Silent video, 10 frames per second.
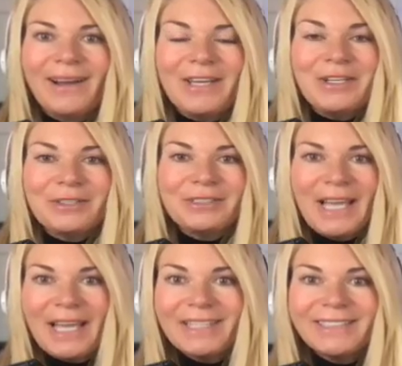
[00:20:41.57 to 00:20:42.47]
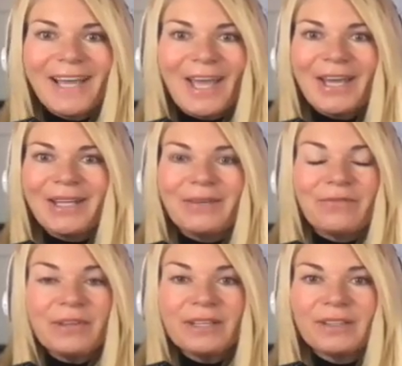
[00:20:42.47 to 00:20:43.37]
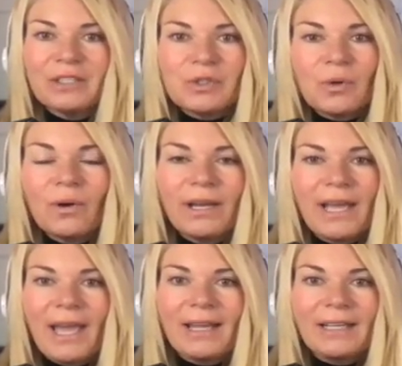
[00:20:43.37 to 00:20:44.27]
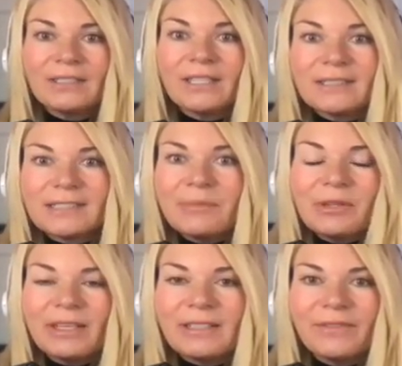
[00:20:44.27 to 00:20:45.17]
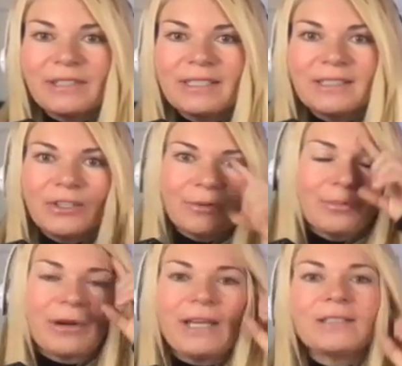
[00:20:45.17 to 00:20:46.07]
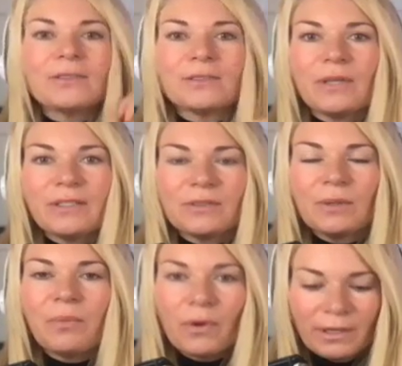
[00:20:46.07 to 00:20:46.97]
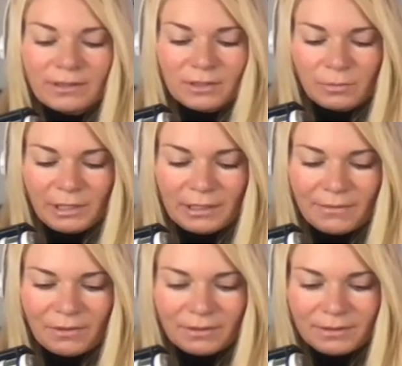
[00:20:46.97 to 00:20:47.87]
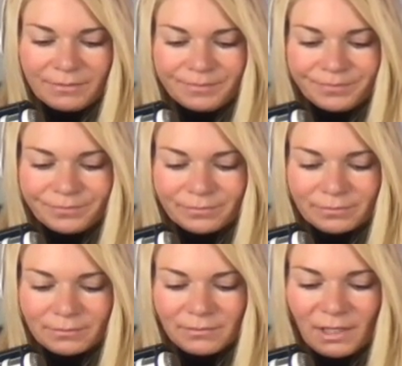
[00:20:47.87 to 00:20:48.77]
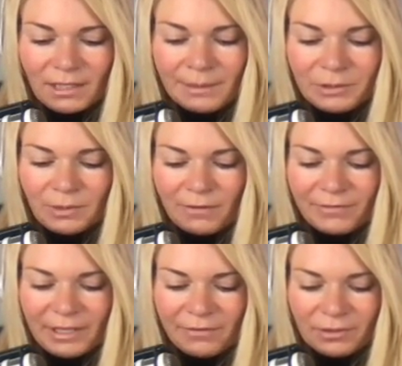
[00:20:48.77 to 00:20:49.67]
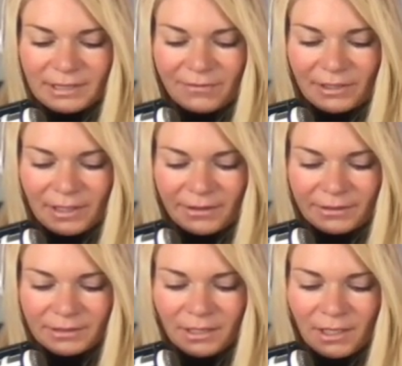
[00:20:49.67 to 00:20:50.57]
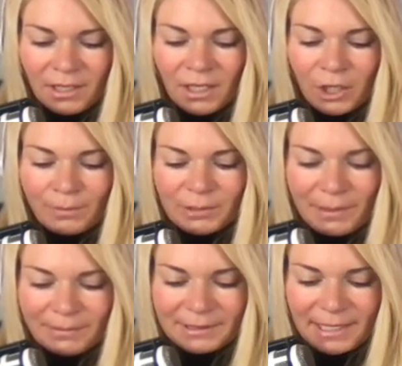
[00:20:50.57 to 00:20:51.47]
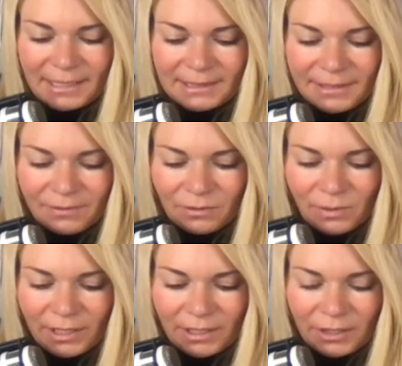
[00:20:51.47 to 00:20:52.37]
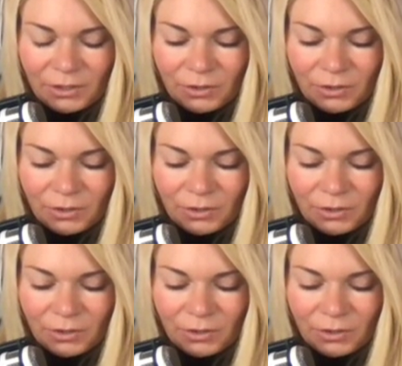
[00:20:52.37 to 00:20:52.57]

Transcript: entertained and feeling the joy, and it does stimulate different things in your brain. So it's important on so many levels. Number 12, forgive yourself and others. Humans make mistakes humans